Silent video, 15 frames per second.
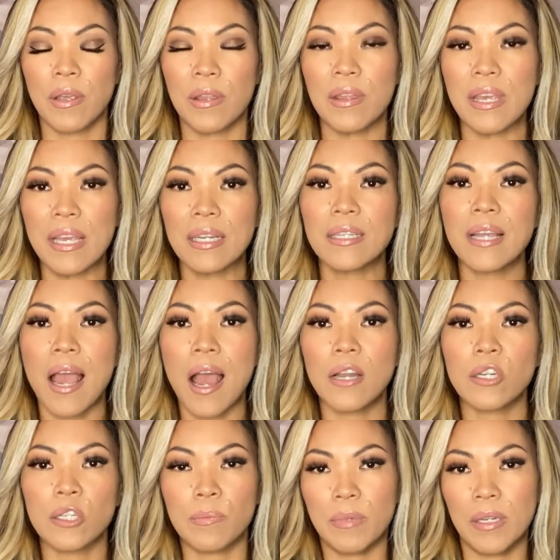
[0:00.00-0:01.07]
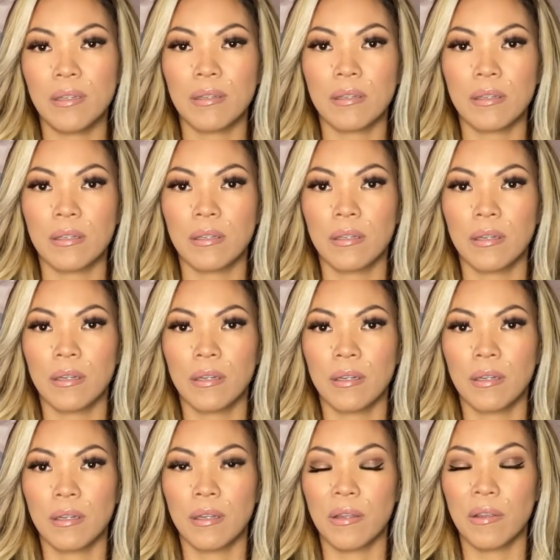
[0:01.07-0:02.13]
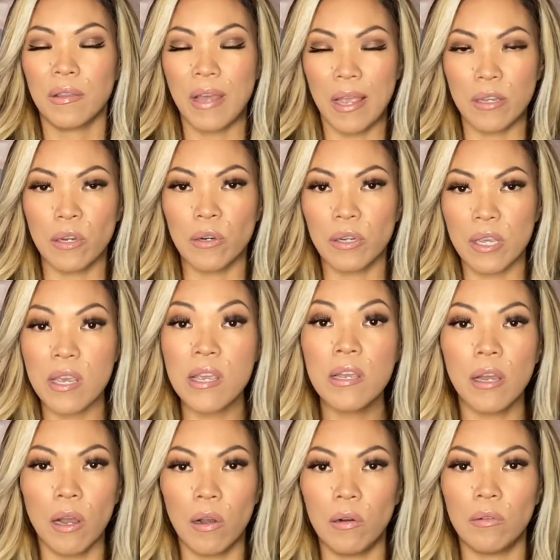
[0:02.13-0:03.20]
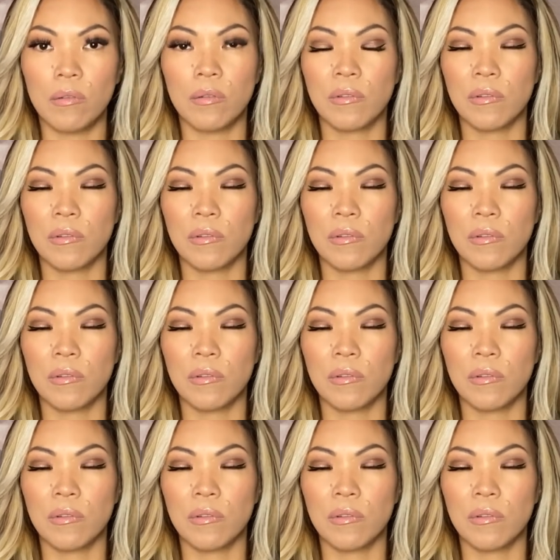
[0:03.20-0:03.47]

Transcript: the attachments that your ego